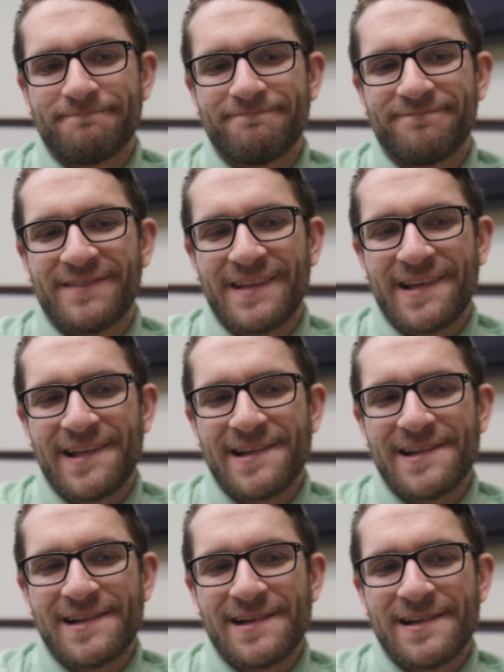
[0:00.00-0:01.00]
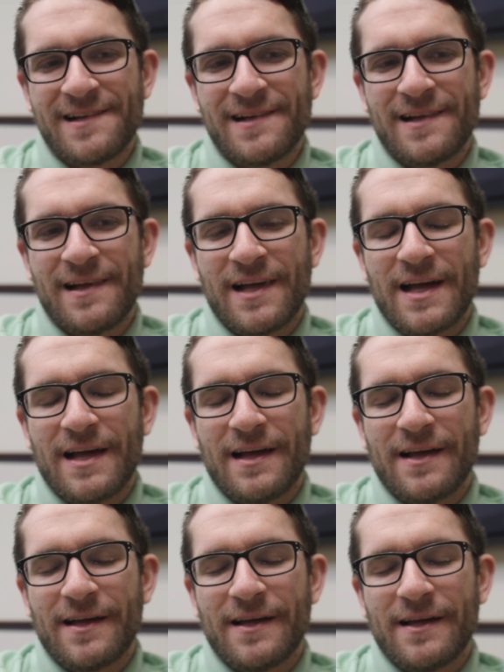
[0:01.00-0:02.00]

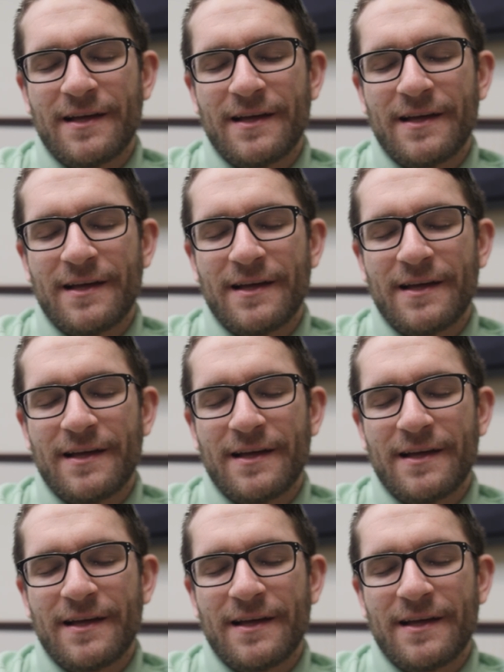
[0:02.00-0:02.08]
No one is speaking in this clip.